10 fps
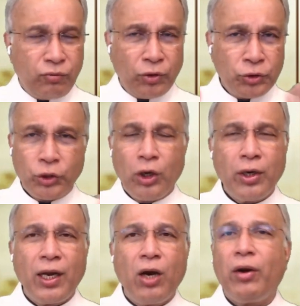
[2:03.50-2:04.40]
for
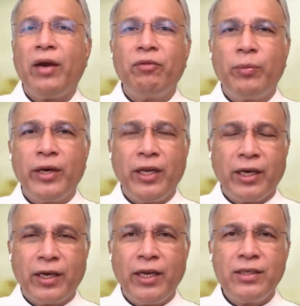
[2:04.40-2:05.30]
sure now everybody
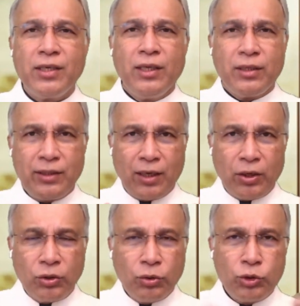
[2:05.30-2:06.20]
agrees there
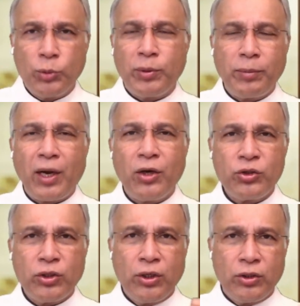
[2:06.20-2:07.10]
are two
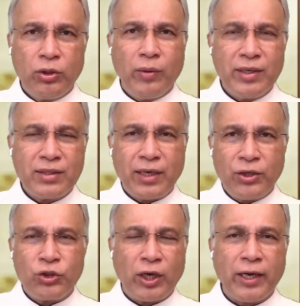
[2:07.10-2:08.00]
superpowers, US
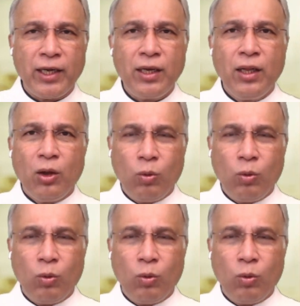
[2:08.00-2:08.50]
and China.